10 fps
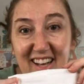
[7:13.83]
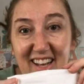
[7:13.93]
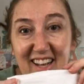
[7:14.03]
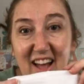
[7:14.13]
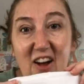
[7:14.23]

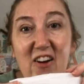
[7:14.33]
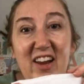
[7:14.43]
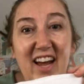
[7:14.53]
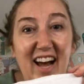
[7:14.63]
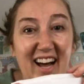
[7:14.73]
Oh,
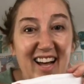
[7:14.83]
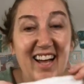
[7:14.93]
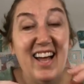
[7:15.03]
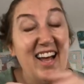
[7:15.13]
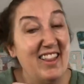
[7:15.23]
yeah.
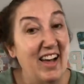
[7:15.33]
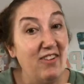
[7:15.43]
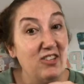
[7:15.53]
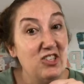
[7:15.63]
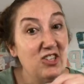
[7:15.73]
That
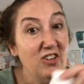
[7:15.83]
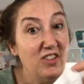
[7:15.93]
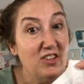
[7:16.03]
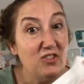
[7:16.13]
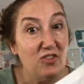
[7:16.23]
was true.
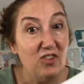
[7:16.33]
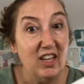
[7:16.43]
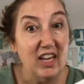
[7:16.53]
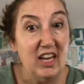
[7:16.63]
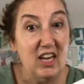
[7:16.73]
Those are
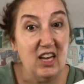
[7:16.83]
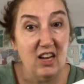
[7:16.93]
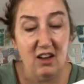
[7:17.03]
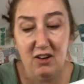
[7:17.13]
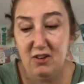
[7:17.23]
really
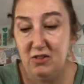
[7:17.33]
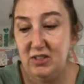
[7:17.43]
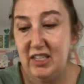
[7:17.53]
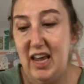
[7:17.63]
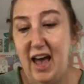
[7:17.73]

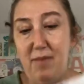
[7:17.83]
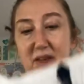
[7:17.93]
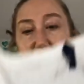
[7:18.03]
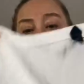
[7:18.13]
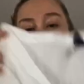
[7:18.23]
cute,
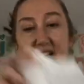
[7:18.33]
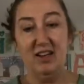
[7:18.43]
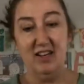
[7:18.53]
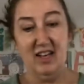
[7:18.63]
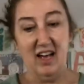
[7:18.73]
Gabby.
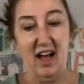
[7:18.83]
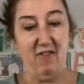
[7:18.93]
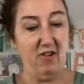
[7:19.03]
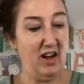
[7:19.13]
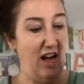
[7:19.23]
I
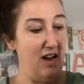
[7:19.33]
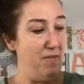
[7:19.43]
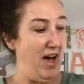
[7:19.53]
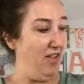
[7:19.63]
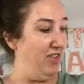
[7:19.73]
forgot
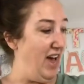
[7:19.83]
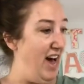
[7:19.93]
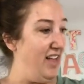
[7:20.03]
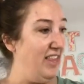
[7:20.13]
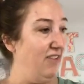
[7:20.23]
about
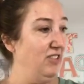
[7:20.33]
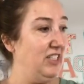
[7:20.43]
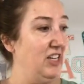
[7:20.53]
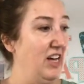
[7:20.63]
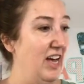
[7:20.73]
that. That was
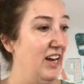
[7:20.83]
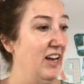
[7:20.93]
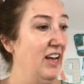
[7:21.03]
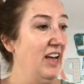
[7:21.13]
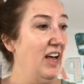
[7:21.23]
good.
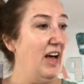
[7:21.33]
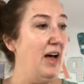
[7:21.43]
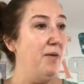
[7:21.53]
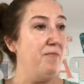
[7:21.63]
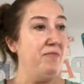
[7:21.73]

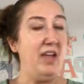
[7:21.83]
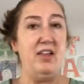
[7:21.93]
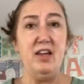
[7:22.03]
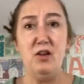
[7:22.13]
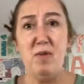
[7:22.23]
I
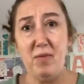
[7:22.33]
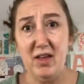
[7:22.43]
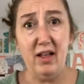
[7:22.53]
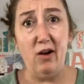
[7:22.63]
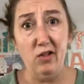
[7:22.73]
think you may be
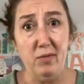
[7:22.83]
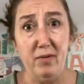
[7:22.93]
the only